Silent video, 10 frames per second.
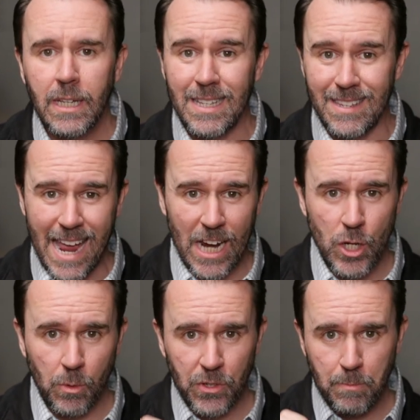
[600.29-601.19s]
It's an
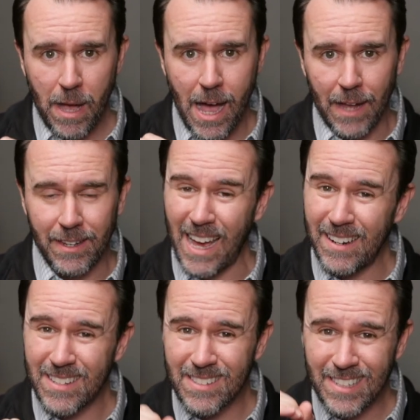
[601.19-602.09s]
actual spot, not
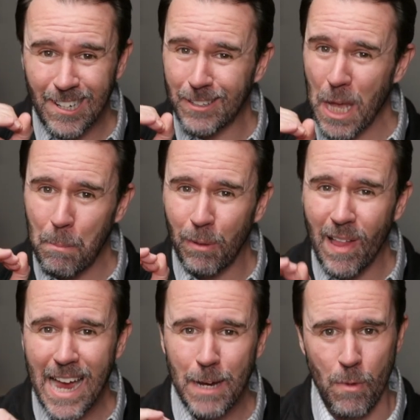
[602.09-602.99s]
necessarily a black